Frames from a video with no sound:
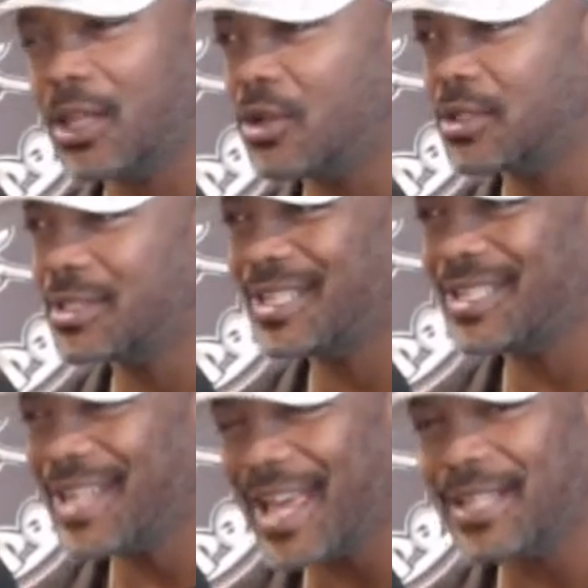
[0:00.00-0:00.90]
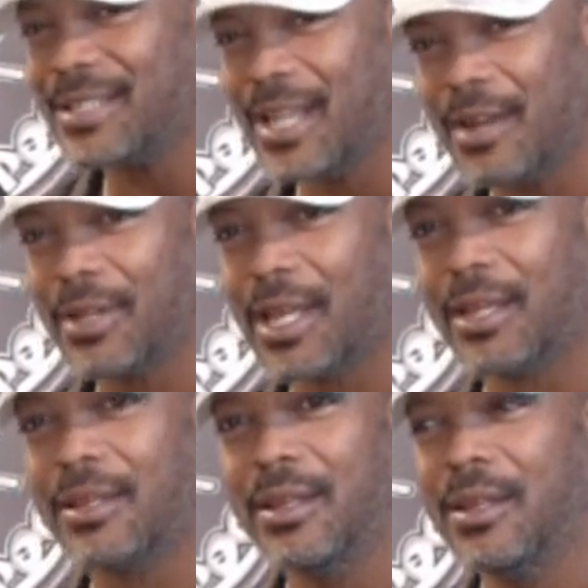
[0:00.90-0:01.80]
lost a nice era.
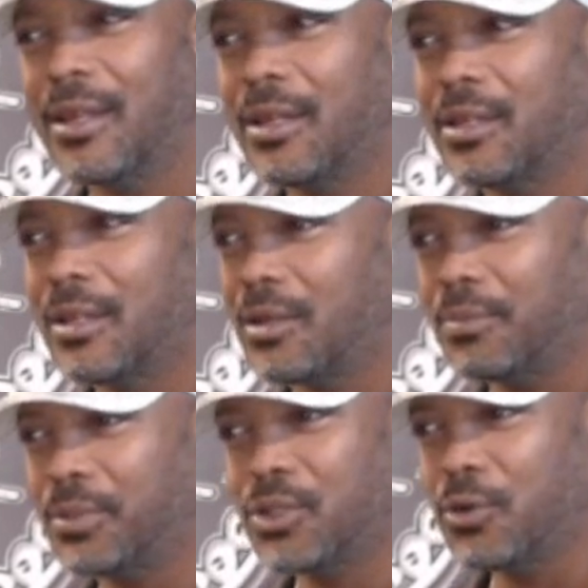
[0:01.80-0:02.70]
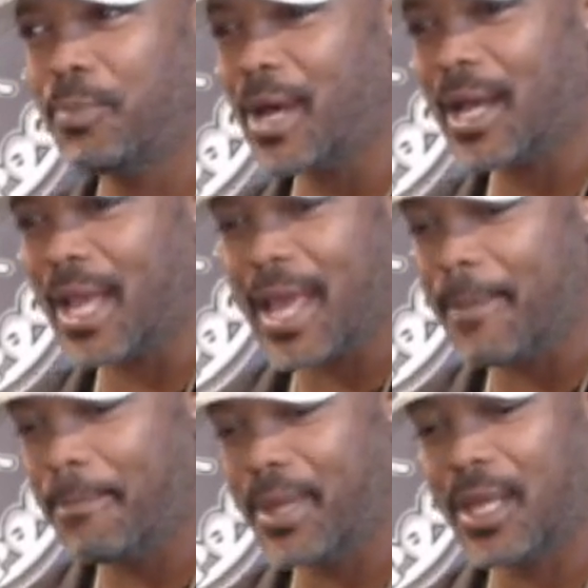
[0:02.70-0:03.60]
Like, Tupac
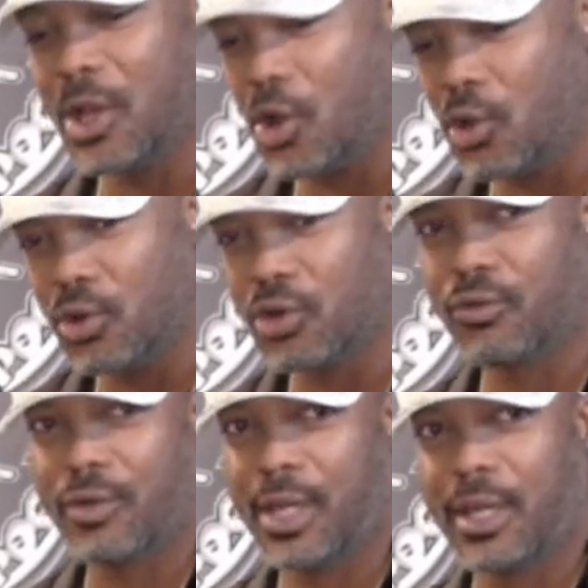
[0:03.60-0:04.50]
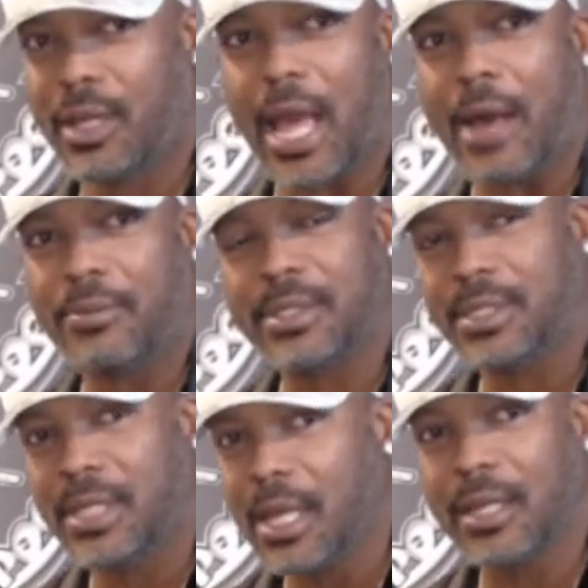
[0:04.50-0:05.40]
and Big whole career, I was
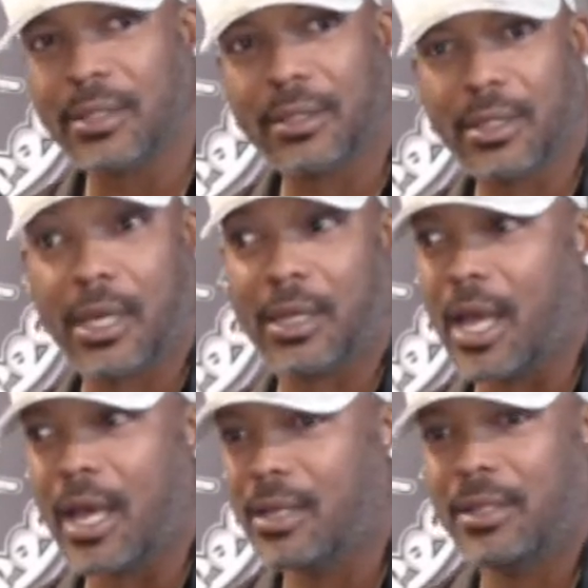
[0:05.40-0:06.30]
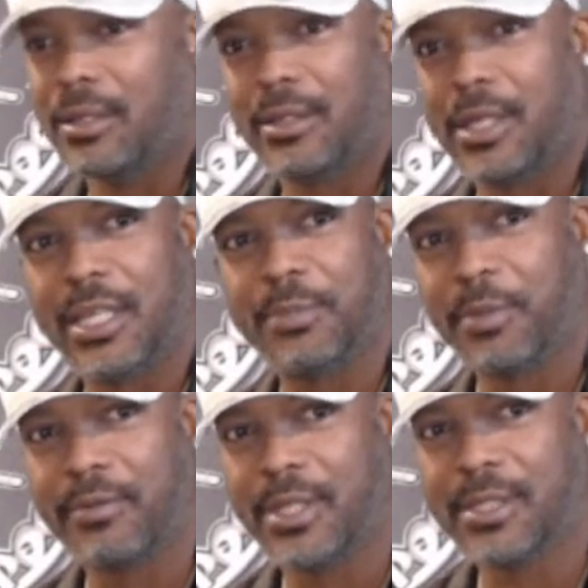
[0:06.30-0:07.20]
done. Like, I didn't
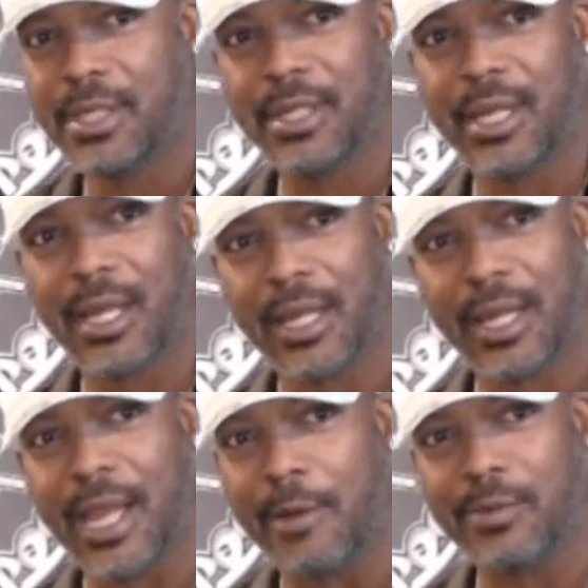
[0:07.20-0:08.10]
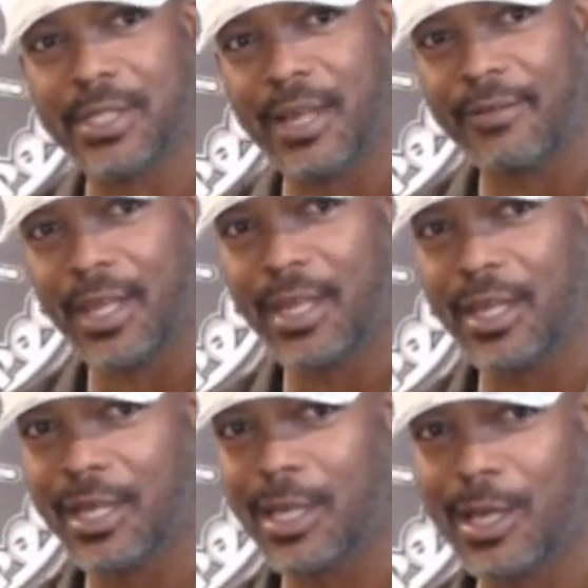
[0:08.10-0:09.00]
experience none of that. Like, I was never in a
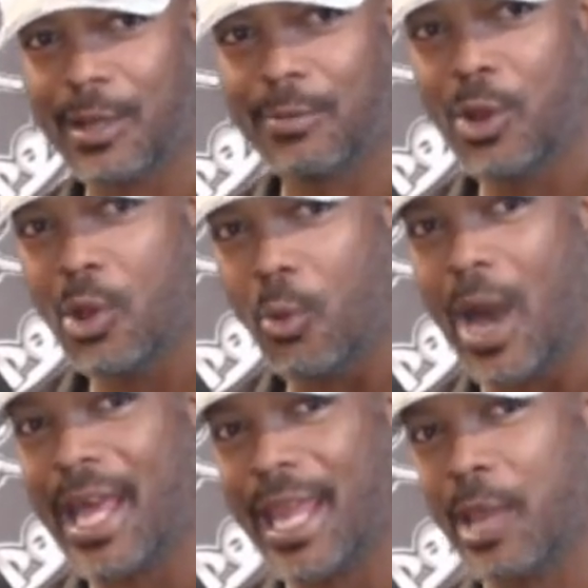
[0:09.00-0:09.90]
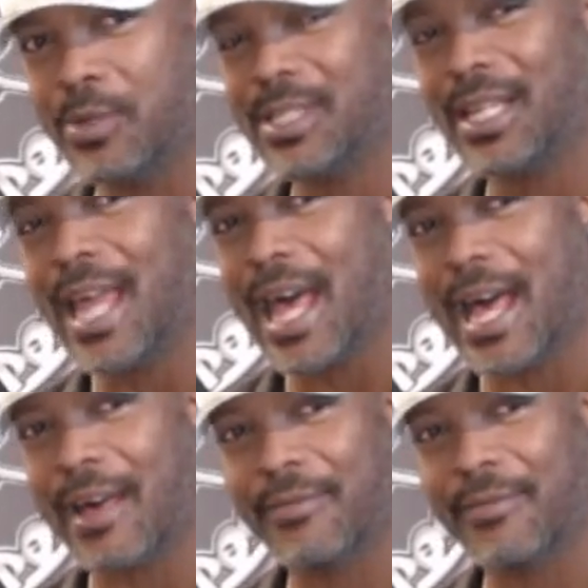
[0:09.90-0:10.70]
club while they was alive,